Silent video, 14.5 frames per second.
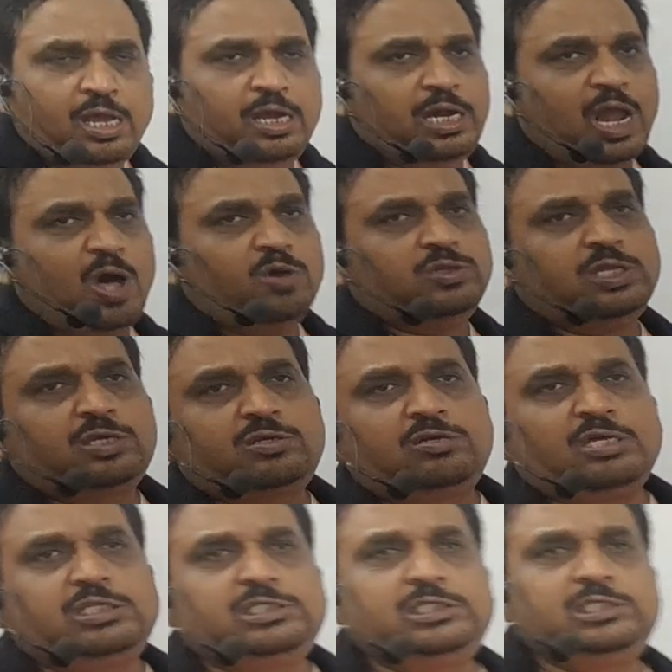Now the
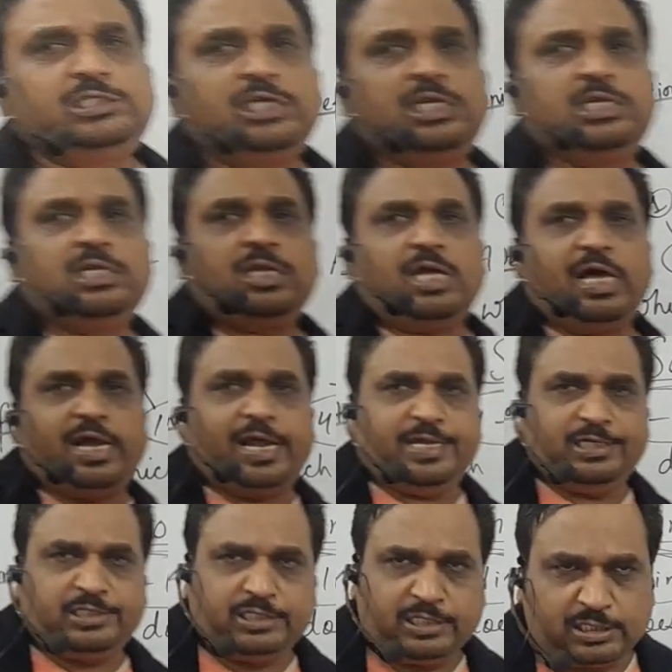question
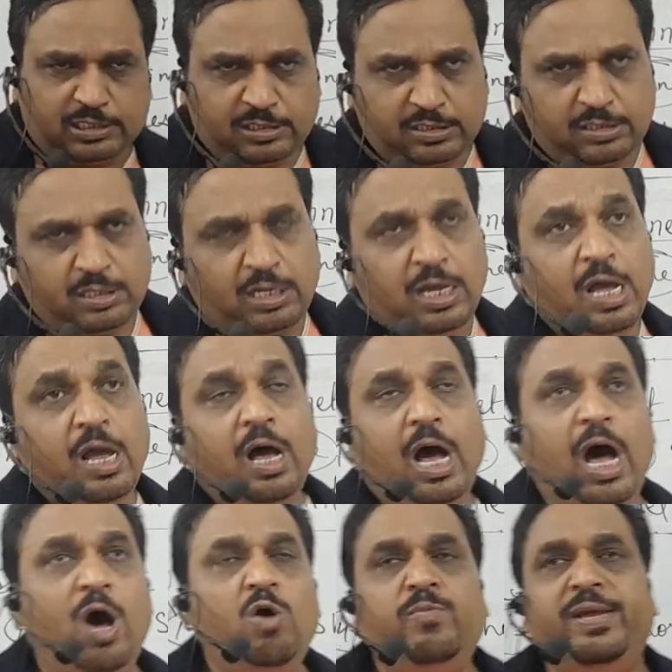arises,
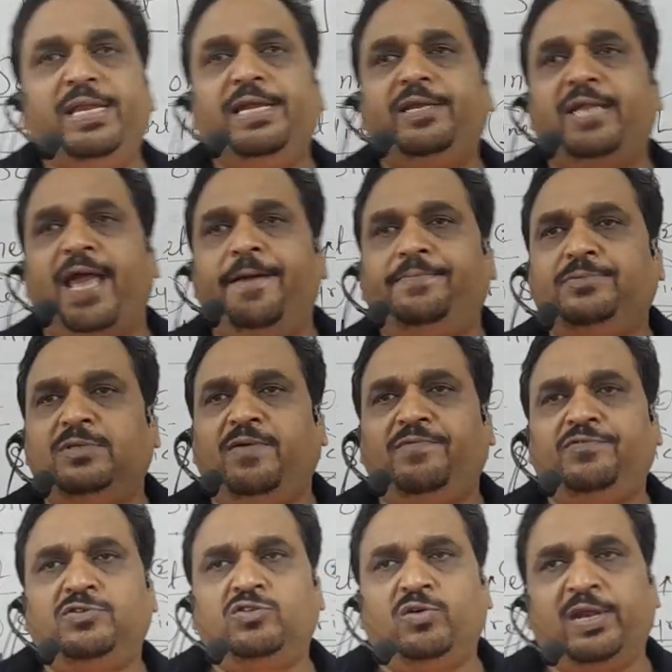how many types of
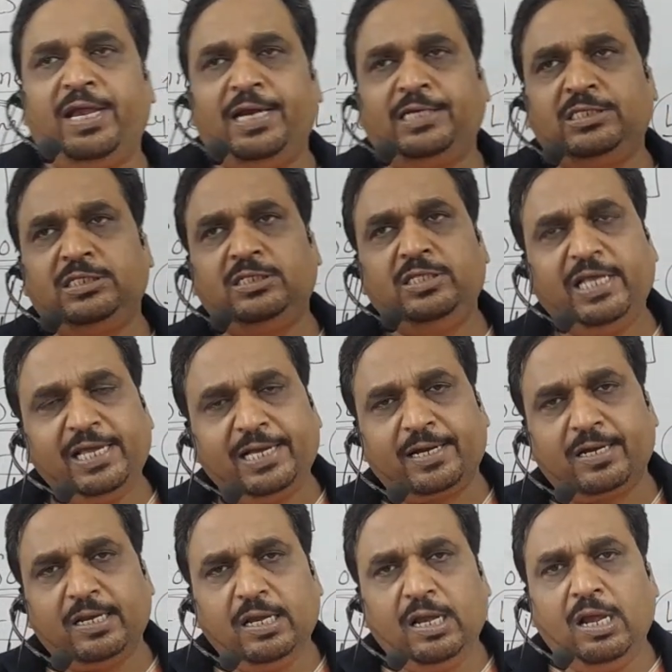sonnets
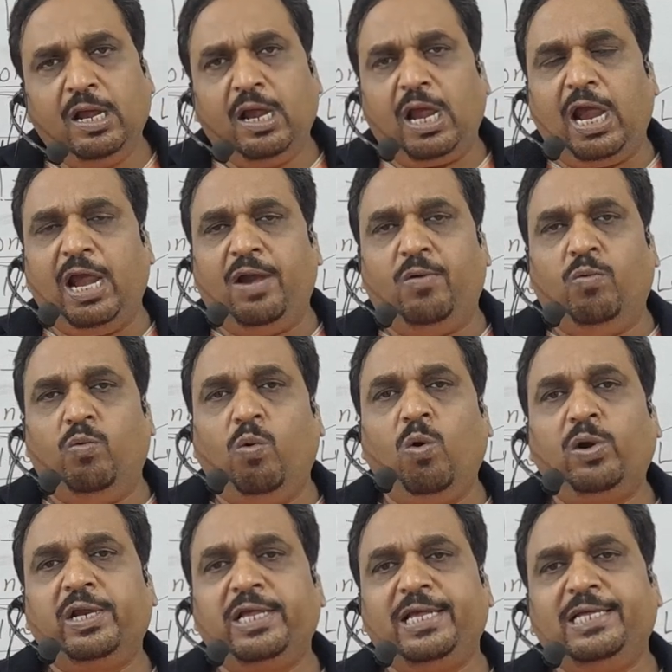there, and
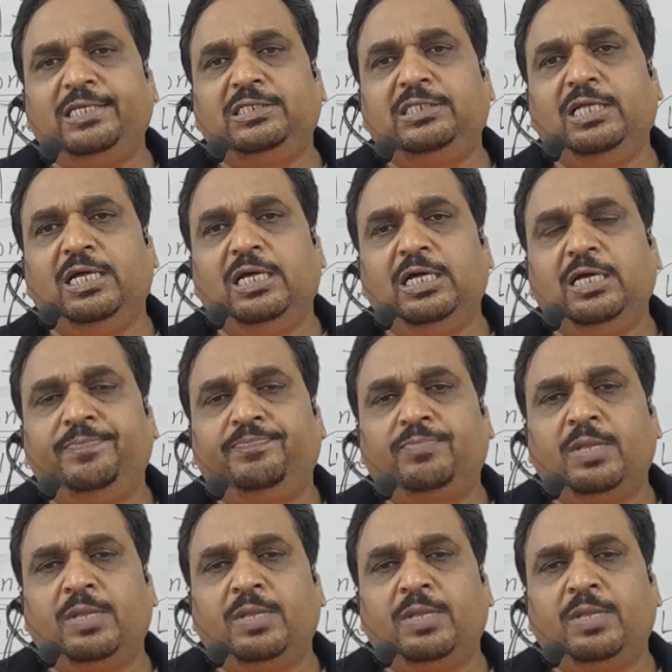what is the